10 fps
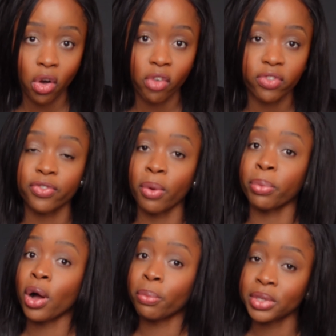off
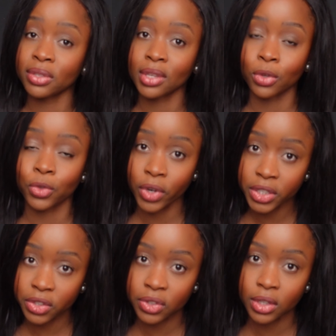from Companies House
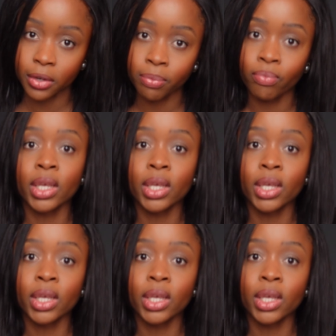Register.